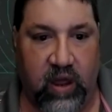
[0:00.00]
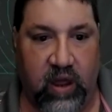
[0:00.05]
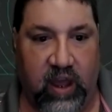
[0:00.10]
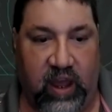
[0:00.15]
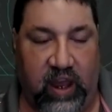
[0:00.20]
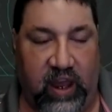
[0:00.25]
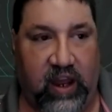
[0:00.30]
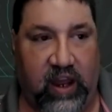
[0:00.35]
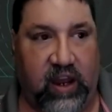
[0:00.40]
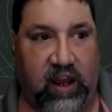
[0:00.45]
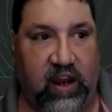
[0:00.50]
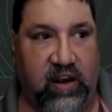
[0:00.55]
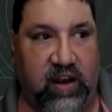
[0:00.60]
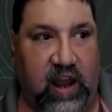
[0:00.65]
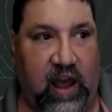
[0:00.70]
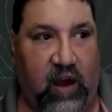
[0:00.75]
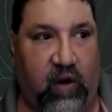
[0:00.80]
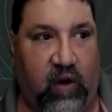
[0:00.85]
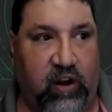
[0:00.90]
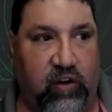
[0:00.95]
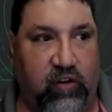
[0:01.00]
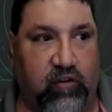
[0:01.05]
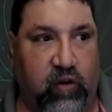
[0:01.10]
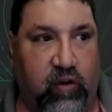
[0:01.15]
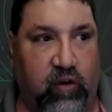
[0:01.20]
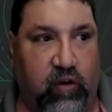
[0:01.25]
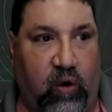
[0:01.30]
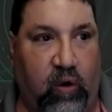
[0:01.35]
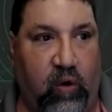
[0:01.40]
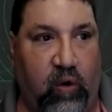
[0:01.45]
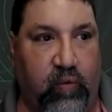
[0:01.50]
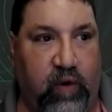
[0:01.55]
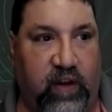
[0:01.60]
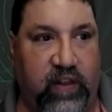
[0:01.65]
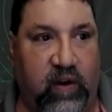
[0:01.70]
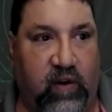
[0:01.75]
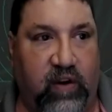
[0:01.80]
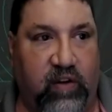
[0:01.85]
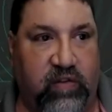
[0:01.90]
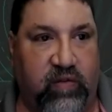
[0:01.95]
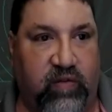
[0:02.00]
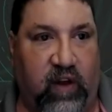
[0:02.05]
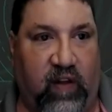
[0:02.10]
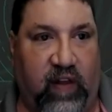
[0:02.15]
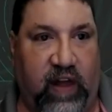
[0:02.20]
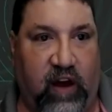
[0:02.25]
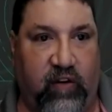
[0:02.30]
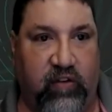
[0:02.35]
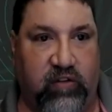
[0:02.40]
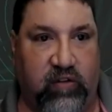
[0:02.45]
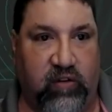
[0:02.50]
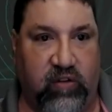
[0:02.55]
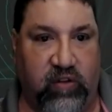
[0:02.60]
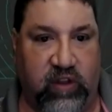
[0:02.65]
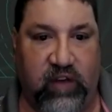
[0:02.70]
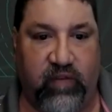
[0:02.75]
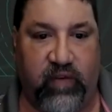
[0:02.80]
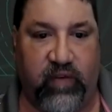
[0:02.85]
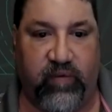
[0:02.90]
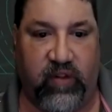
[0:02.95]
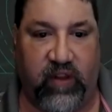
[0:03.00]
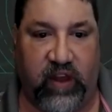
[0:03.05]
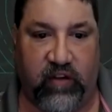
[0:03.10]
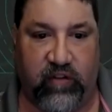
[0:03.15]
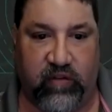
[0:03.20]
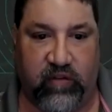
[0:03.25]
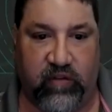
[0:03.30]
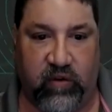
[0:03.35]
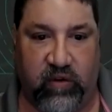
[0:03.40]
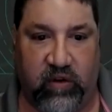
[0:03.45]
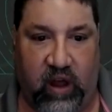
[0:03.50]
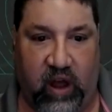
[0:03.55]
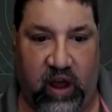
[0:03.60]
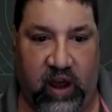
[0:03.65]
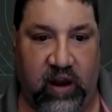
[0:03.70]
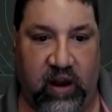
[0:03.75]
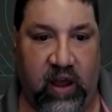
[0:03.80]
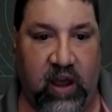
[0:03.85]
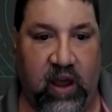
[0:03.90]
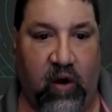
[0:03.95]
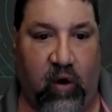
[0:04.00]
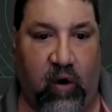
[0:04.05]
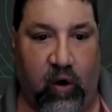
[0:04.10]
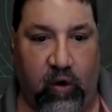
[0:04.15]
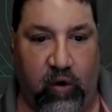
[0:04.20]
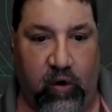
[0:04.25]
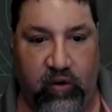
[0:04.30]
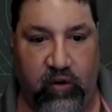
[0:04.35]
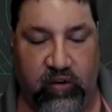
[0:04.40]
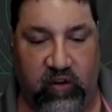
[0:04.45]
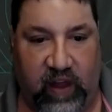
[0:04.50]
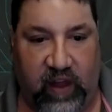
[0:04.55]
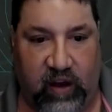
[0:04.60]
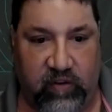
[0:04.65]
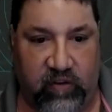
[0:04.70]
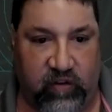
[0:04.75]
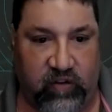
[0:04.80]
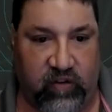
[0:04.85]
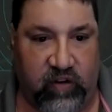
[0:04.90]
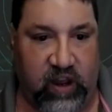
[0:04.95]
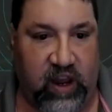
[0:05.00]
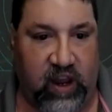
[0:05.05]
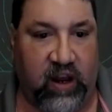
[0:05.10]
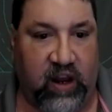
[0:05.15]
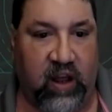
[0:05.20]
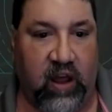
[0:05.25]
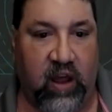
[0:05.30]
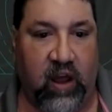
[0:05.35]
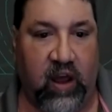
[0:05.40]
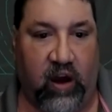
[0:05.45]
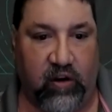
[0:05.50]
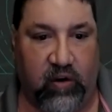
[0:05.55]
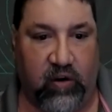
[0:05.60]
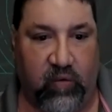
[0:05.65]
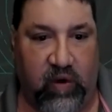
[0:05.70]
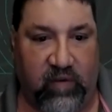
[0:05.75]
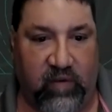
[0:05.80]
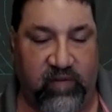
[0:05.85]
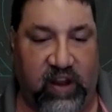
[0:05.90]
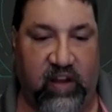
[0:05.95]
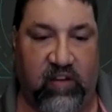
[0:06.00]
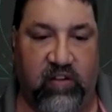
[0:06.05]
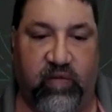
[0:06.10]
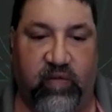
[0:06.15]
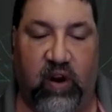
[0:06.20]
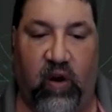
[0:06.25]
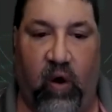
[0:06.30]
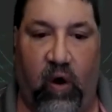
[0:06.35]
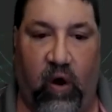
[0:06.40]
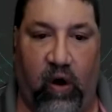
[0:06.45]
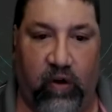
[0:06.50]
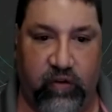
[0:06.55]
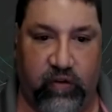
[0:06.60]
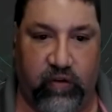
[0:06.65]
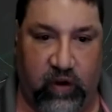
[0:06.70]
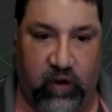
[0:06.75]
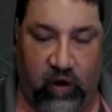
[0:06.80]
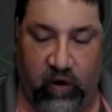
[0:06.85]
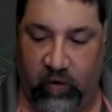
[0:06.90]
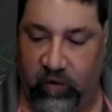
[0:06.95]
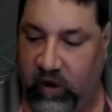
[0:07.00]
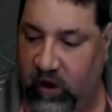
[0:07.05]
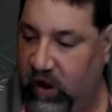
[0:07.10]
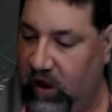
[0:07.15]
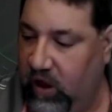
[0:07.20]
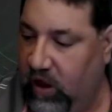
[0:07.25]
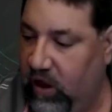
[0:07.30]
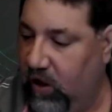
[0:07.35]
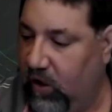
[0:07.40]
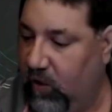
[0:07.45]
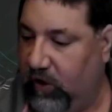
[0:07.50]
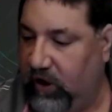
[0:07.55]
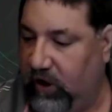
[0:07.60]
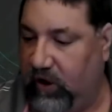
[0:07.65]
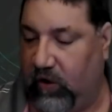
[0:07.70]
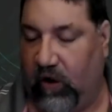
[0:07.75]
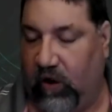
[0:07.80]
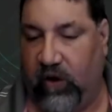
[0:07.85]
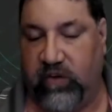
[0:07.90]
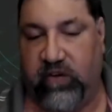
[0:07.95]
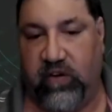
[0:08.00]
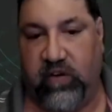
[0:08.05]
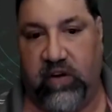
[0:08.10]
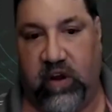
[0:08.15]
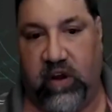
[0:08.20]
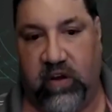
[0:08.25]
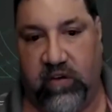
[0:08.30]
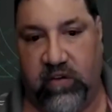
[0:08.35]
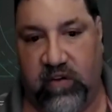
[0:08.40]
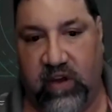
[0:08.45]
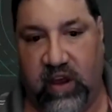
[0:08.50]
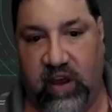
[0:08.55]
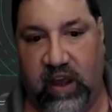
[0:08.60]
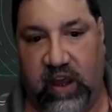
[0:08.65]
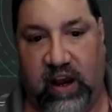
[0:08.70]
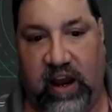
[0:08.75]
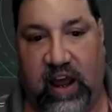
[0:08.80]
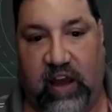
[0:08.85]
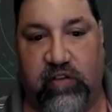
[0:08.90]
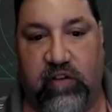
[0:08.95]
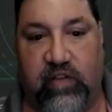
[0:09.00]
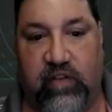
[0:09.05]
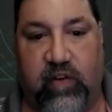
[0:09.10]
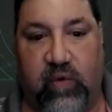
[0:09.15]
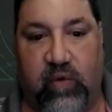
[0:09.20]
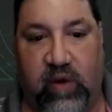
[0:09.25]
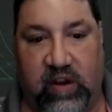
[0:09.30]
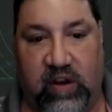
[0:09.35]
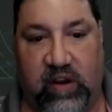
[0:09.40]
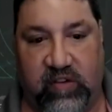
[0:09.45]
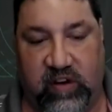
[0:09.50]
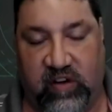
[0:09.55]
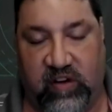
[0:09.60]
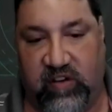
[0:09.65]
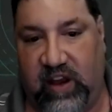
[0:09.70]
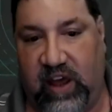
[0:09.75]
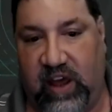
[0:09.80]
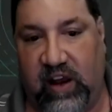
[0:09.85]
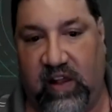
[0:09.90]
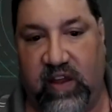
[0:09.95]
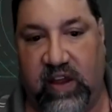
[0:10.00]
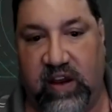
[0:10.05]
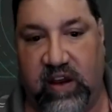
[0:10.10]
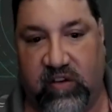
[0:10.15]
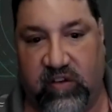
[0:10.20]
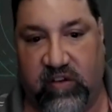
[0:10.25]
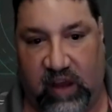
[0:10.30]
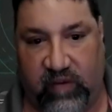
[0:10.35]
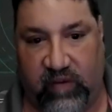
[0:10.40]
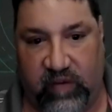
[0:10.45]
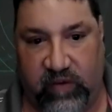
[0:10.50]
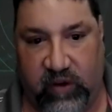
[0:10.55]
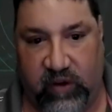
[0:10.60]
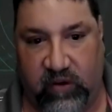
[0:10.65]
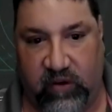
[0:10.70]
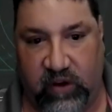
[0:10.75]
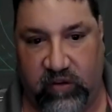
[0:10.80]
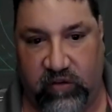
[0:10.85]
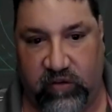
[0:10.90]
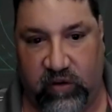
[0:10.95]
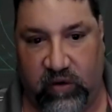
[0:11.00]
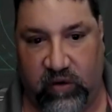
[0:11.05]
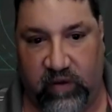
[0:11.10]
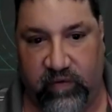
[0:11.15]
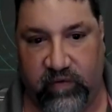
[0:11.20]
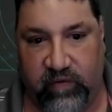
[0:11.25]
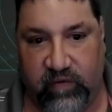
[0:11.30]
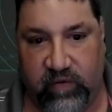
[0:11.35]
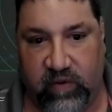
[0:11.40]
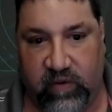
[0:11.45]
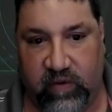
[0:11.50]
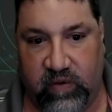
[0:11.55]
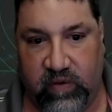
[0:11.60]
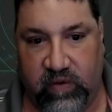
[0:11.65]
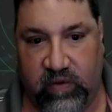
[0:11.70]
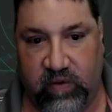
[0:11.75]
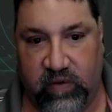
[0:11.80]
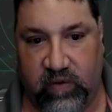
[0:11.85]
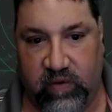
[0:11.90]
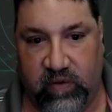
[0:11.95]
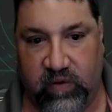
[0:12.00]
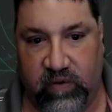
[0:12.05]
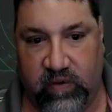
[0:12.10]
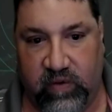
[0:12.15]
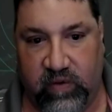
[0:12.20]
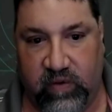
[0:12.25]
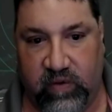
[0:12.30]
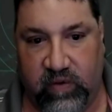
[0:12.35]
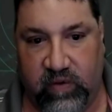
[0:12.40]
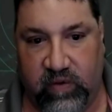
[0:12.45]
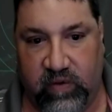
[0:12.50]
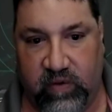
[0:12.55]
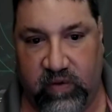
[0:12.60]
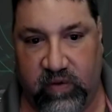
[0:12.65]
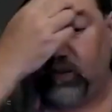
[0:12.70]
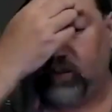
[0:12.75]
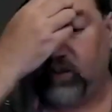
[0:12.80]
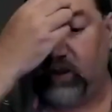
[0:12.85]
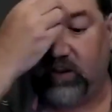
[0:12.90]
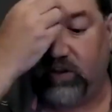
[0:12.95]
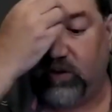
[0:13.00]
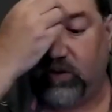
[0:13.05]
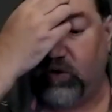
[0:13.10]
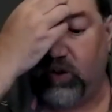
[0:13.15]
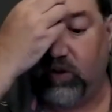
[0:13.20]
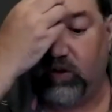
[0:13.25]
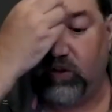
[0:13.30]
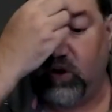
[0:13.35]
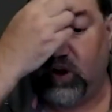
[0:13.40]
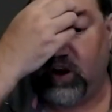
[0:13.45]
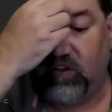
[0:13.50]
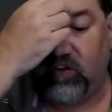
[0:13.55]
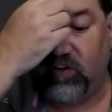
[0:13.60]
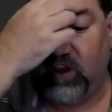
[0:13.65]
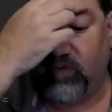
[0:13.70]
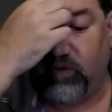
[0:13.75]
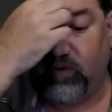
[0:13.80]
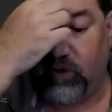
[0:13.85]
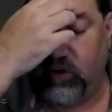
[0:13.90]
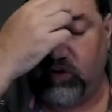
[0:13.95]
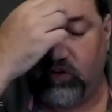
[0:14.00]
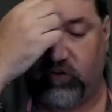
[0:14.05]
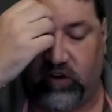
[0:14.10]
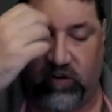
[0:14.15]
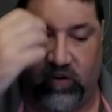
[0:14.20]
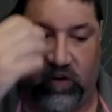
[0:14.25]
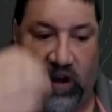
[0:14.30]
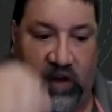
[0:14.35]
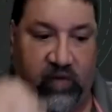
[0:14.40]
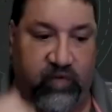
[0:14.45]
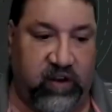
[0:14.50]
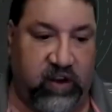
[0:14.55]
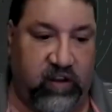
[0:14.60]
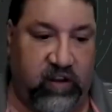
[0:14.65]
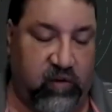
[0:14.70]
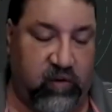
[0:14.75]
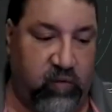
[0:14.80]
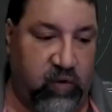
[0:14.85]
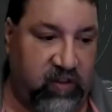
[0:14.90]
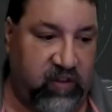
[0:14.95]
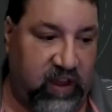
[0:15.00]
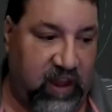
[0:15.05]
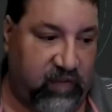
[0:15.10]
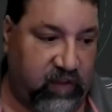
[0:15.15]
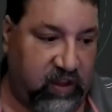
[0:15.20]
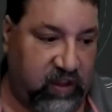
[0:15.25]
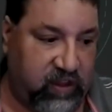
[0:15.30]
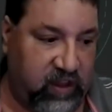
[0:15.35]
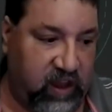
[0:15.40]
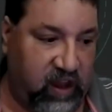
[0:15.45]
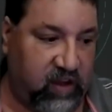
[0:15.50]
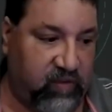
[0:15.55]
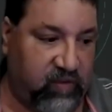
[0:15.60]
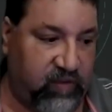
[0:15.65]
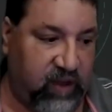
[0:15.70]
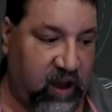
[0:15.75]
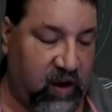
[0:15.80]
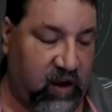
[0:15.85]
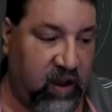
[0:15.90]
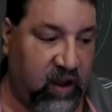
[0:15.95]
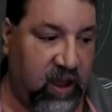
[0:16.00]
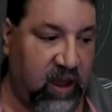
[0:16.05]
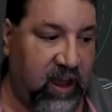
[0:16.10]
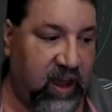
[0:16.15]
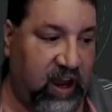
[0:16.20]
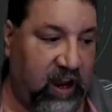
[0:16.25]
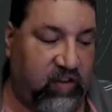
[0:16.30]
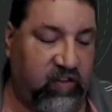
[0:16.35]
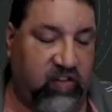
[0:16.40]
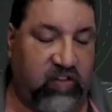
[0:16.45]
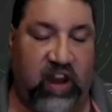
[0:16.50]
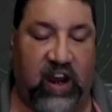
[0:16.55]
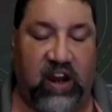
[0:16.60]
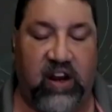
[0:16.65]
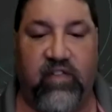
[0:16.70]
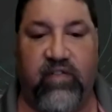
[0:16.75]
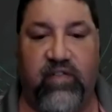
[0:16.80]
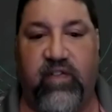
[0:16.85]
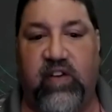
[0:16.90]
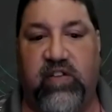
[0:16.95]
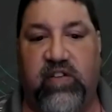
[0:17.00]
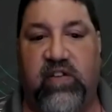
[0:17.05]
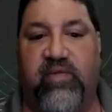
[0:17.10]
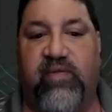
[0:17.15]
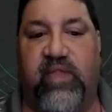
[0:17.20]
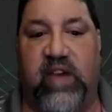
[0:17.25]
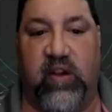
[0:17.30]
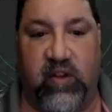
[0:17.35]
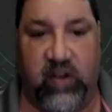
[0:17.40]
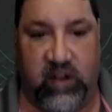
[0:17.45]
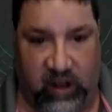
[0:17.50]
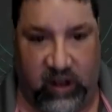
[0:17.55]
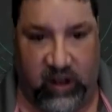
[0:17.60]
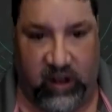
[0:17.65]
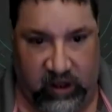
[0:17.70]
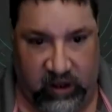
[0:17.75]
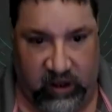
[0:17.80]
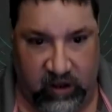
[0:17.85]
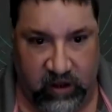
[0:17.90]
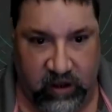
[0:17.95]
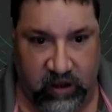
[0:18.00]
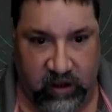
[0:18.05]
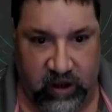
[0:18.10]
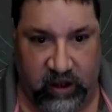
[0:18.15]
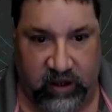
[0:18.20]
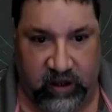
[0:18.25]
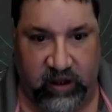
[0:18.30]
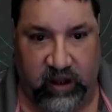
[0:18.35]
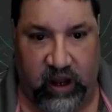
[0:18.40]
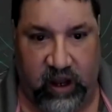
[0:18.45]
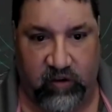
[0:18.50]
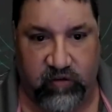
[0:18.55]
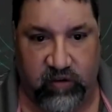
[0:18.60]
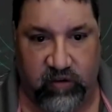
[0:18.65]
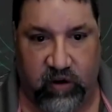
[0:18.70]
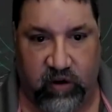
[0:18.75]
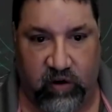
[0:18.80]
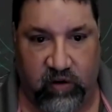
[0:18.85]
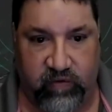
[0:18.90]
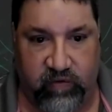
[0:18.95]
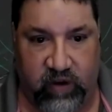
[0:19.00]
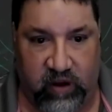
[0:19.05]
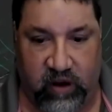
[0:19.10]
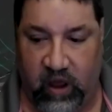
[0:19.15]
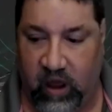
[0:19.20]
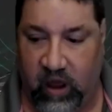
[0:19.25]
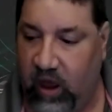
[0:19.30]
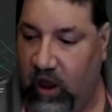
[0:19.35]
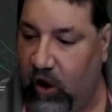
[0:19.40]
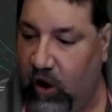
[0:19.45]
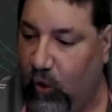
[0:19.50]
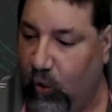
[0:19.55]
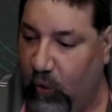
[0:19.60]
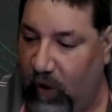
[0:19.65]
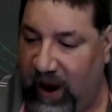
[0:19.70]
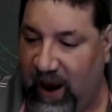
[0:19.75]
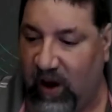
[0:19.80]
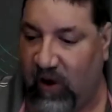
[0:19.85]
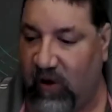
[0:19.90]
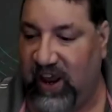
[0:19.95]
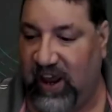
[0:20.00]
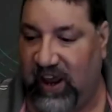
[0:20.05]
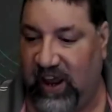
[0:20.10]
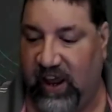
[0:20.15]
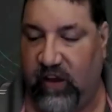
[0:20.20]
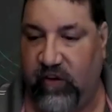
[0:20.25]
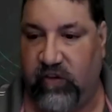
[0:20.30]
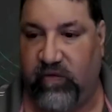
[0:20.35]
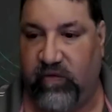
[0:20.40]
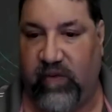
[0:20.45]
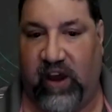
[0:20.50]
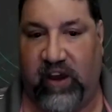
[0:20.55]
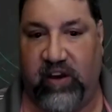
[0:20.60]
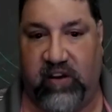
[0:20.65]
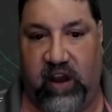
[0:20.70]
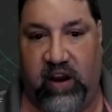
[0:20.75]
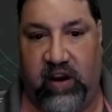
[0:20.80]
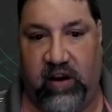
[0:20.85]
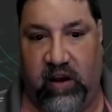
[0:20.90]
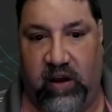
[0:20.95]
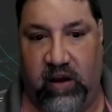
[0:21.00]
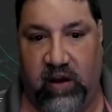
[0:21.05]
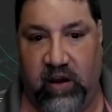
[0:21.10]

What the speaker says: it can now control whether it's allowed to leave a place or not, or who's allowed to see it under what means. But also, what it also does, it has a forensics and analytics capability to it. I think that when you look at the evolution of companies and what they have to think about, it's data visibility in the age of COVID. Okay. Where is my data?